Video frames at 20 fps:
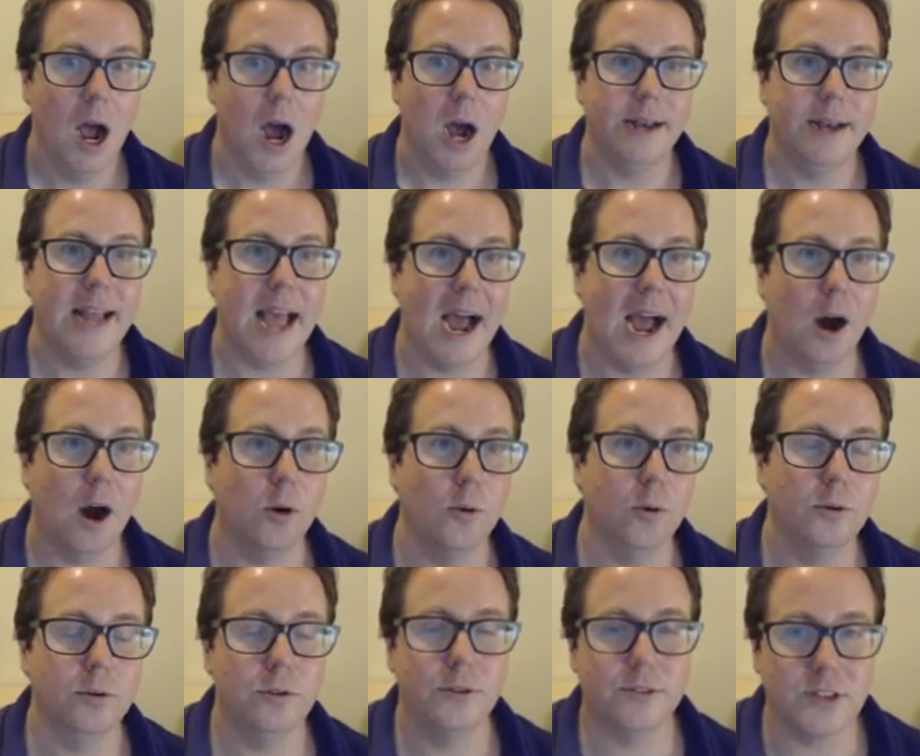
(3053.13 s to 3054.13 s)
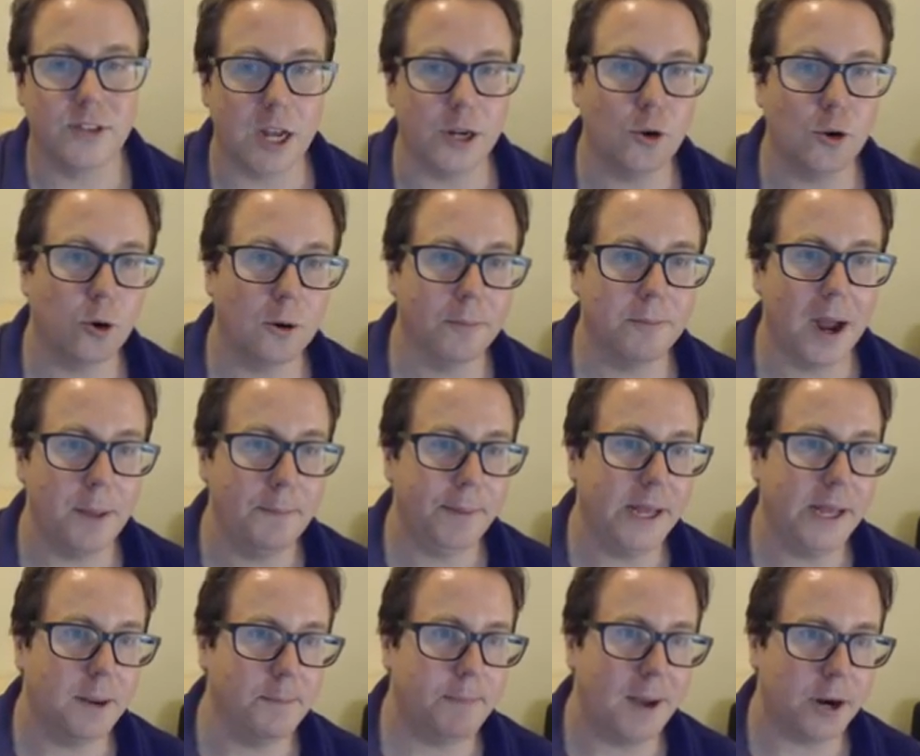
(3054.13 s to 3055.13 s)
Now, Suncor might
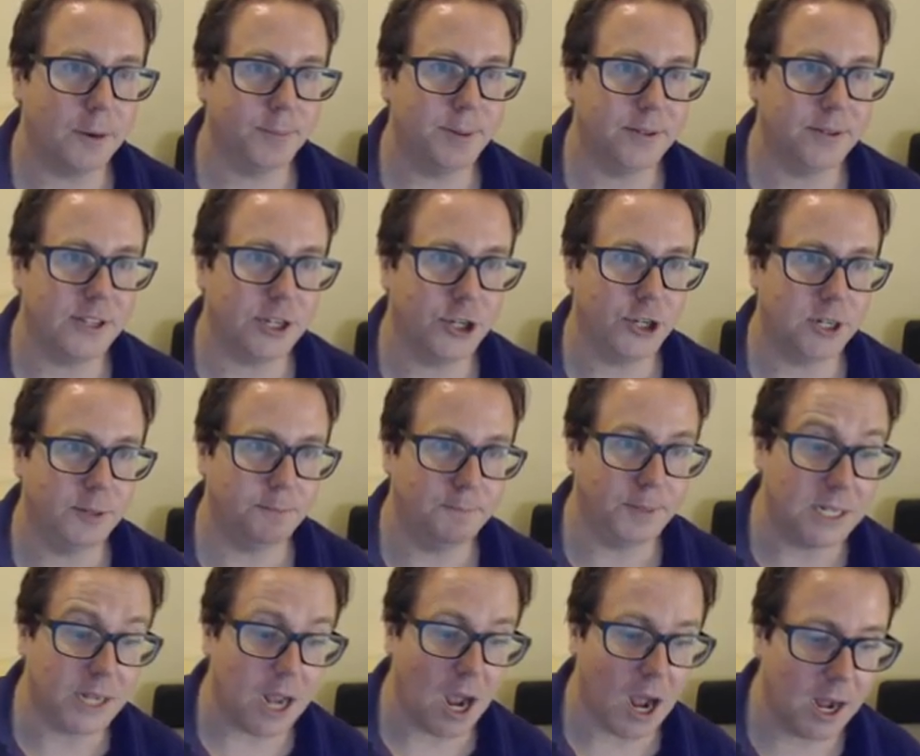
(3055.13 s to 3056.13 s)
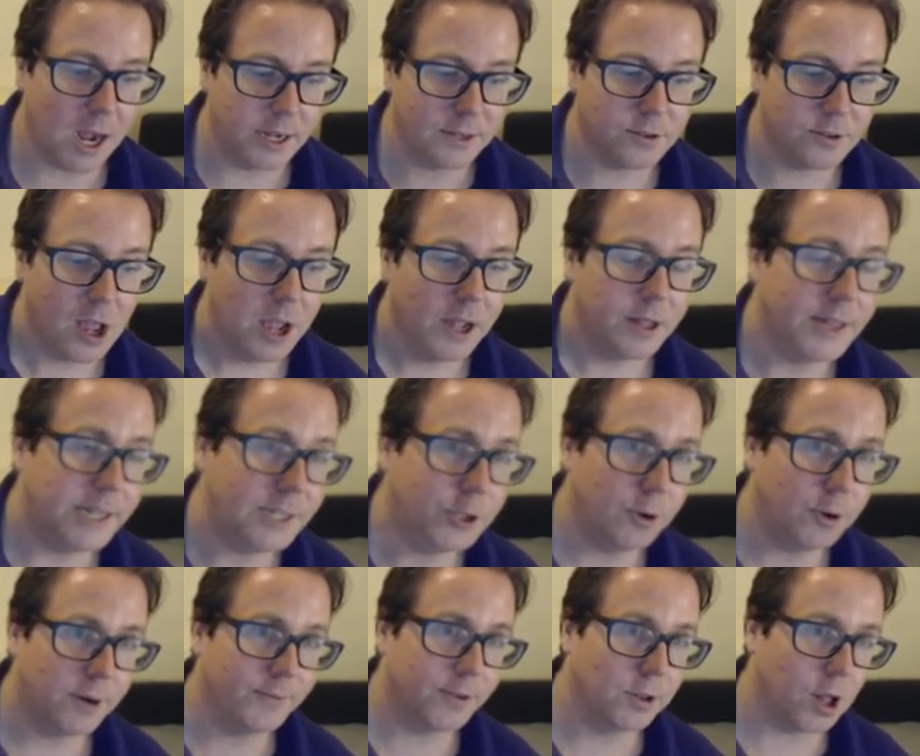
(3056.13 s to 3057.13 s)
be in a better position because they
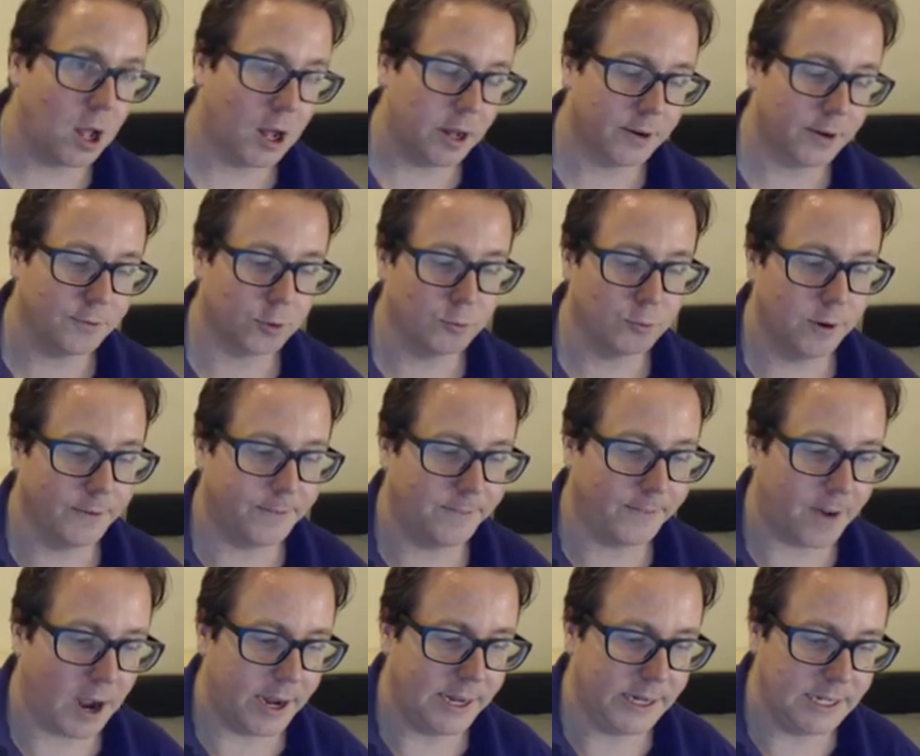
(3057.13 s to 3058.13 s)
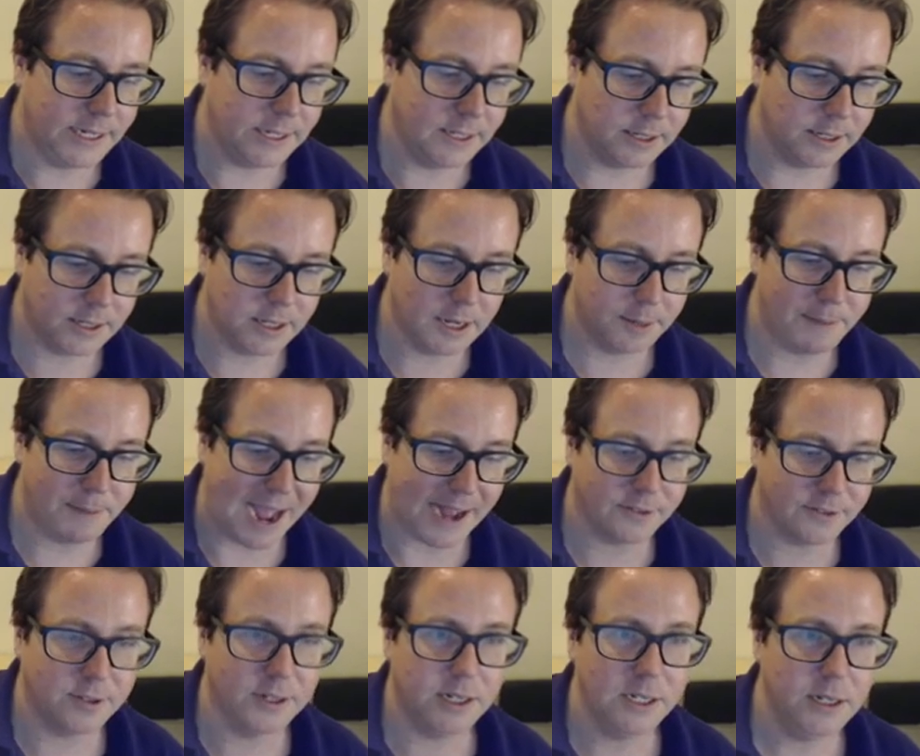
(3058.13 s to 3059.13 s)
do have a lot of refining
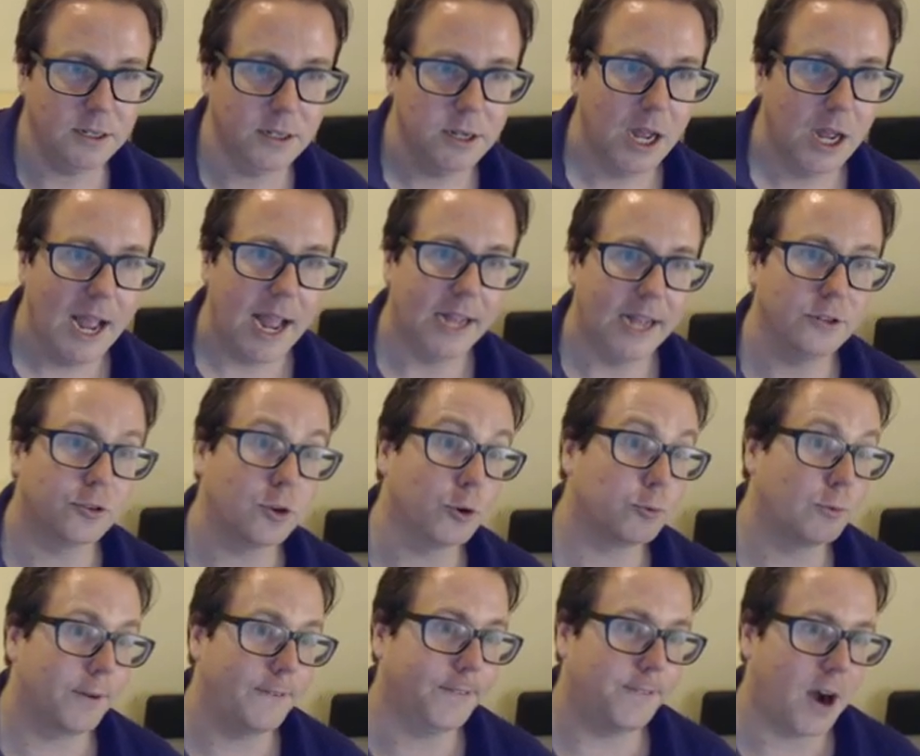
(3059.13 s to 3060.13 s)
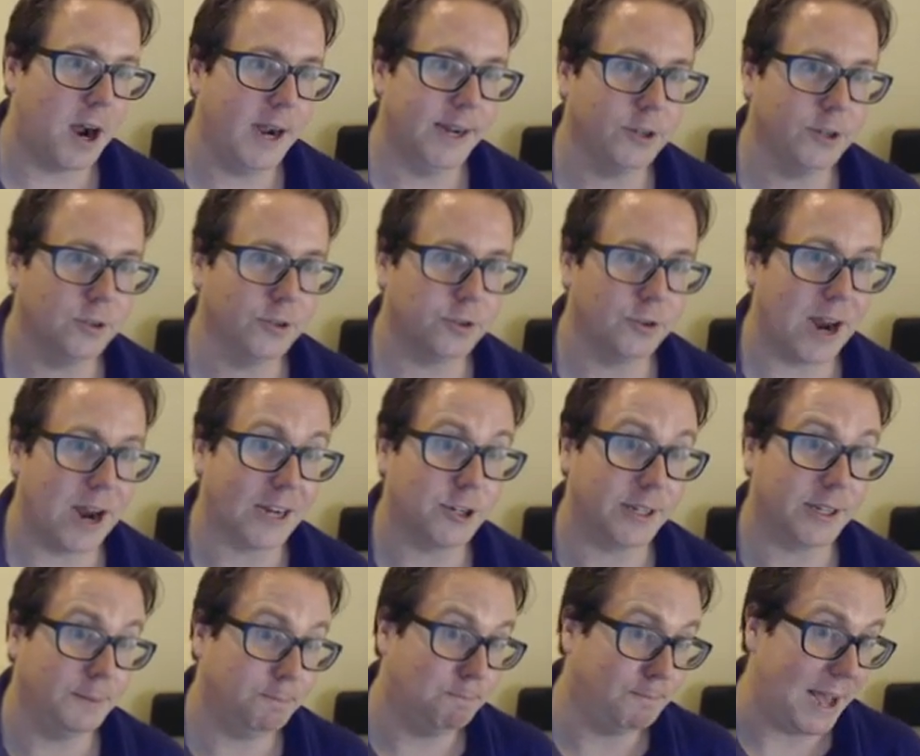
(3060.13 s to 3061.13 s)
capacity. And so refiners are
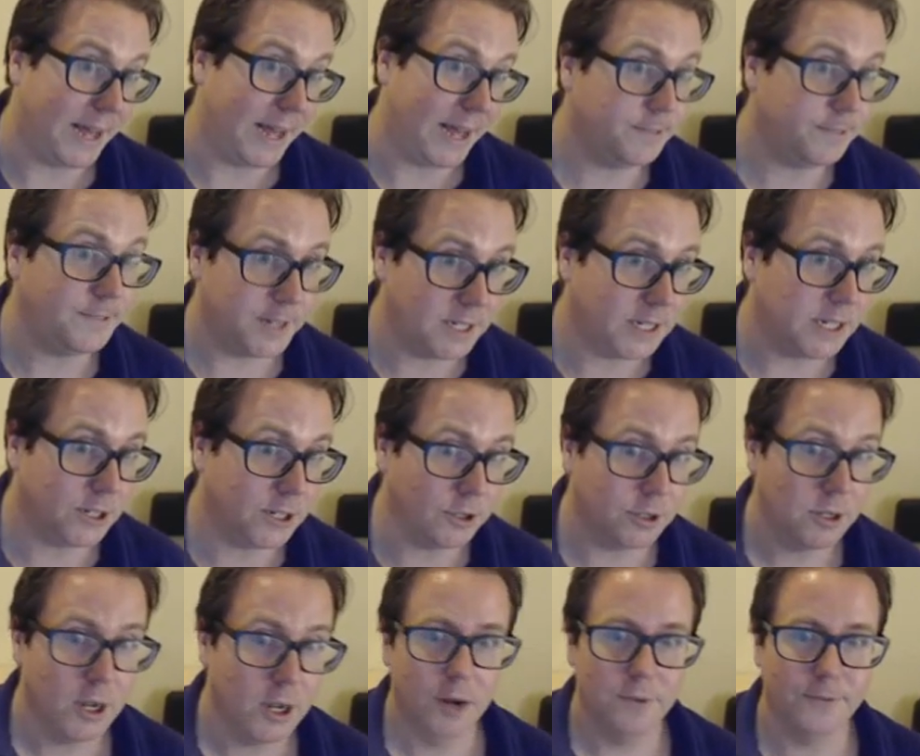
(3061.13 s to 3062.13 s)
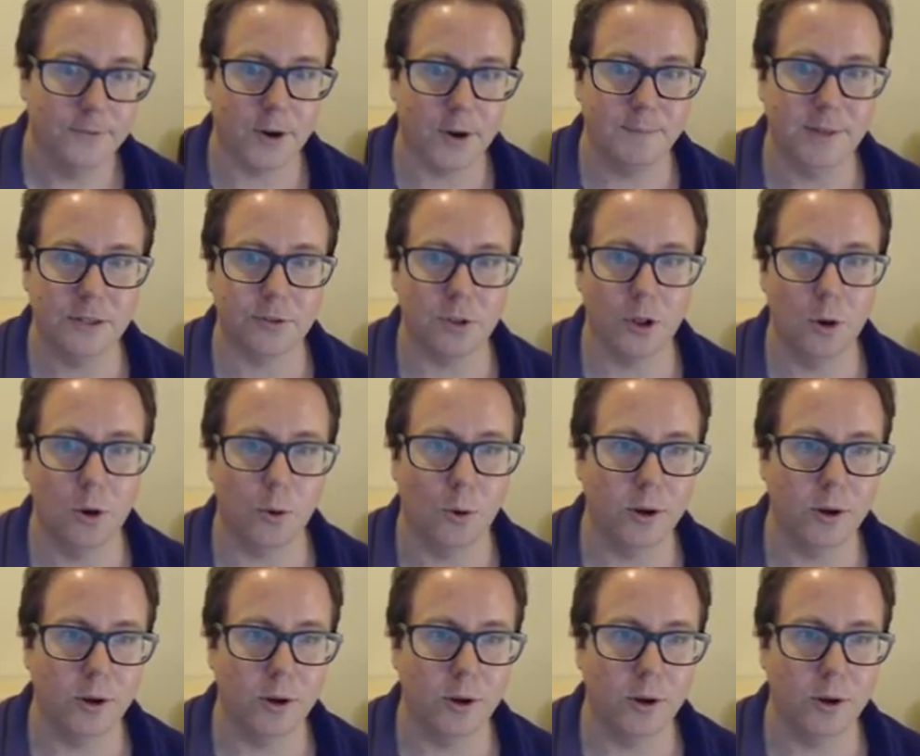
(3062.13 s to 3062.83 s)
actually benefiting from these low